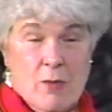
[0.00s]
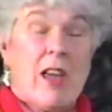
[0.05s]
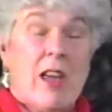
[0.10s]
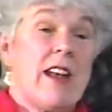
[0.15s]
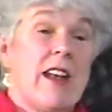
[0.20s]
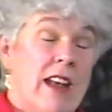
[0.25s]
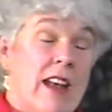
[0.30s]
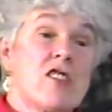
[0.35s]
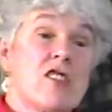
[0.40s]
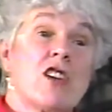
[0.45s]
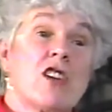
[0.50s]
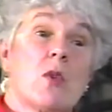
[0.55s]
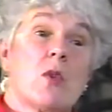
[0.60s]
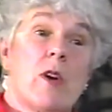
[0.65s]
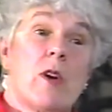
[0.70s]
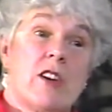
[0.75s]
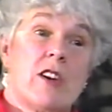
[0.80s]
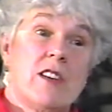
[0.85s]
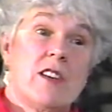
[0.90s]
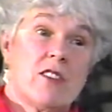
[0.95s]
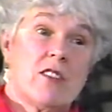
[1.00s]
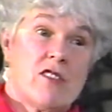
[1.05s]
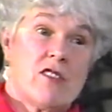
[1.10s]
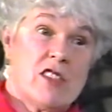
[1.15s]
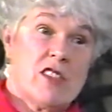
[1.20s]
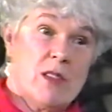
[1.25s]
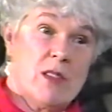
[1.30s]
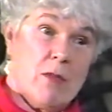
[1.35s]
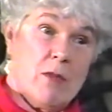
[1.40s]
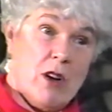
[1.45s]
We had Anton Querdi and
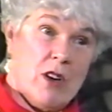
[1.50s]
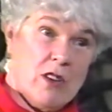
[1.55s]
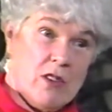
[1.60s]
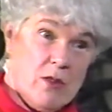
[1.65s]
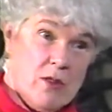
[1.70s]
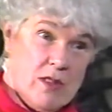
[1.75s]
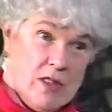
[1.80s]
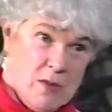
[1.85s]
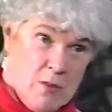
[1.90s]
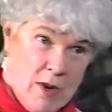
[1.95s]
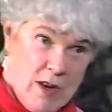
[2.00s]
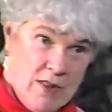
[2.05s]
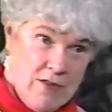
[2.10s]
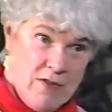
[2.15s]
Christine Boggio, his wife,